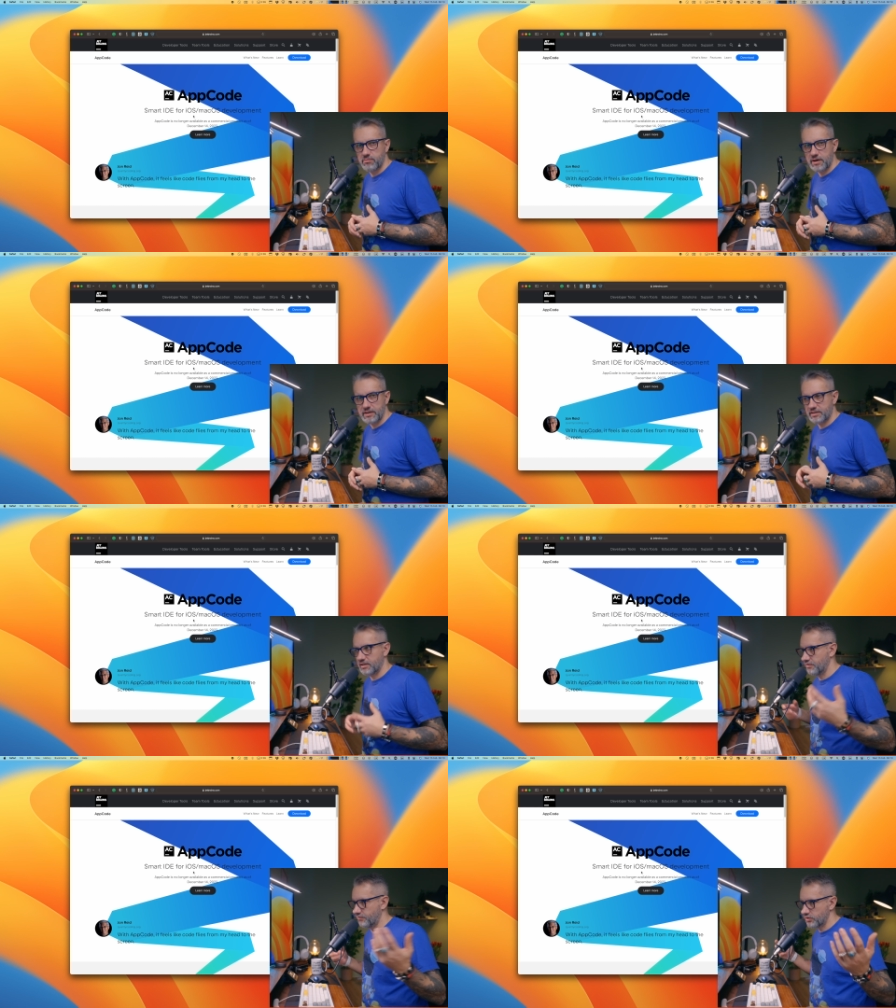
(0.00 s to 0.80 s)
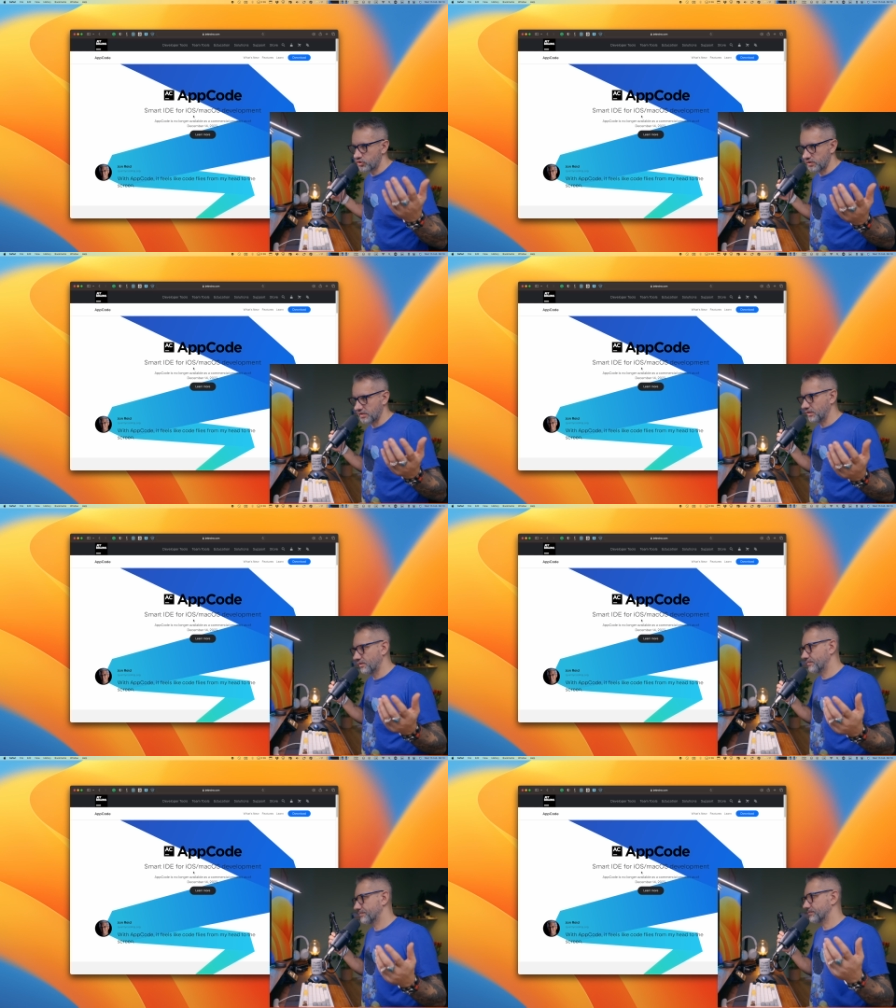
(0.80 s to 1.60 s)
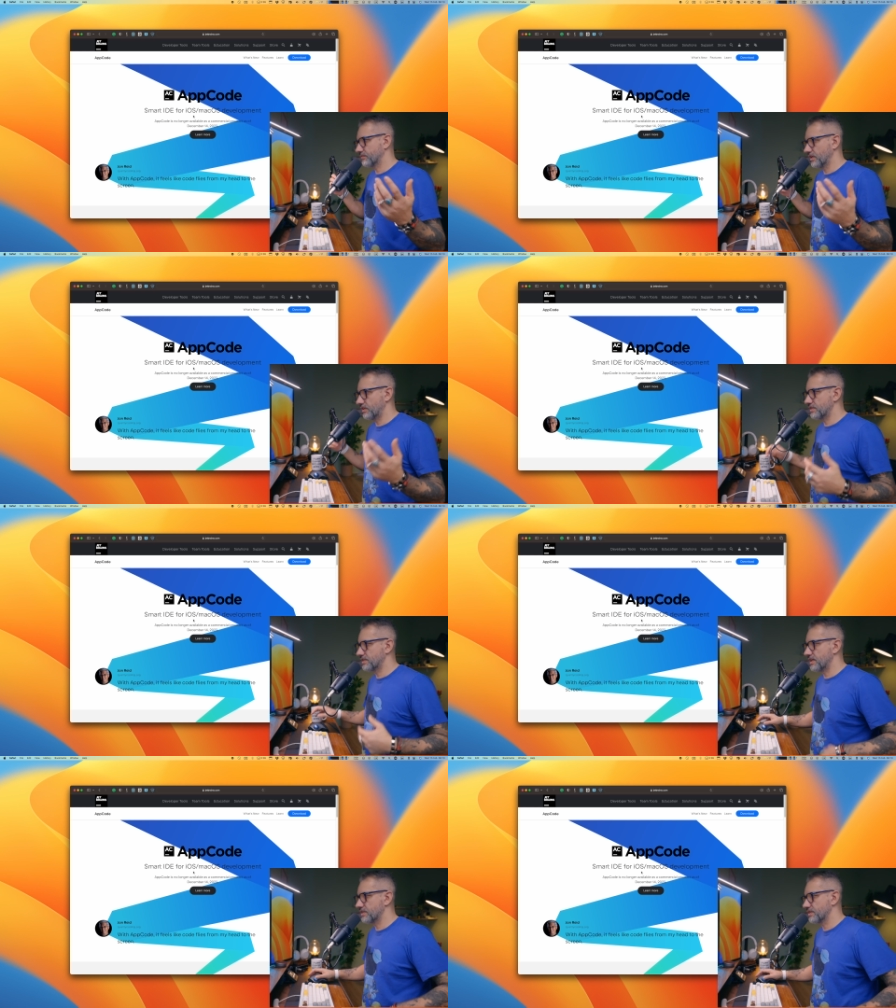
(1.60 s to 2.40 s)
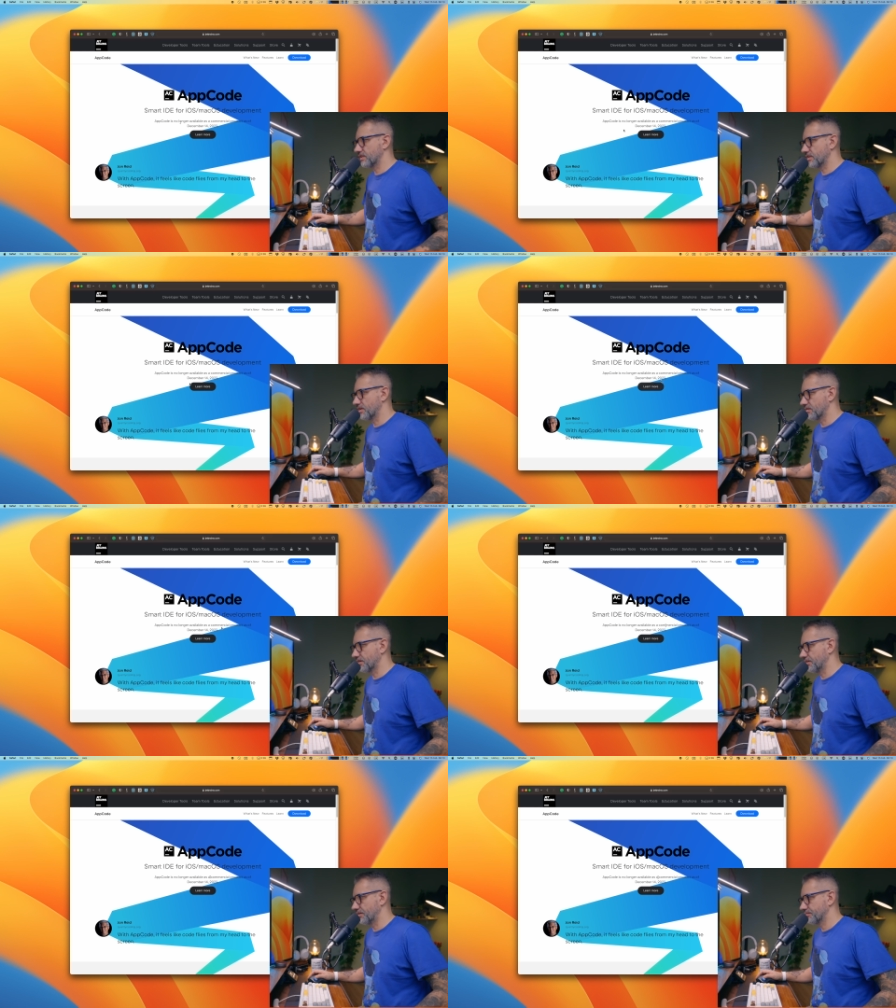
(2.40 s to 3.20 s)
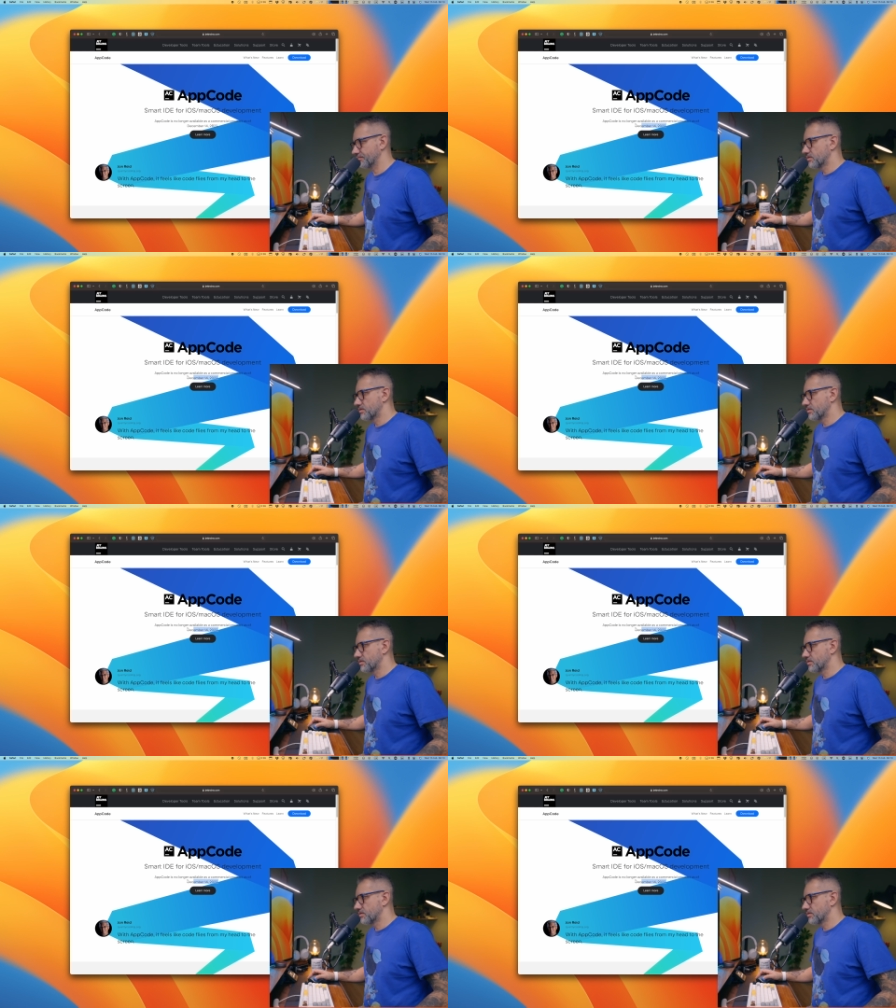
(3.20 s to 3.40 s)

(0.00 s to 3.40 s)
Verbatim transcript: but unfortunately it is sunsetted already.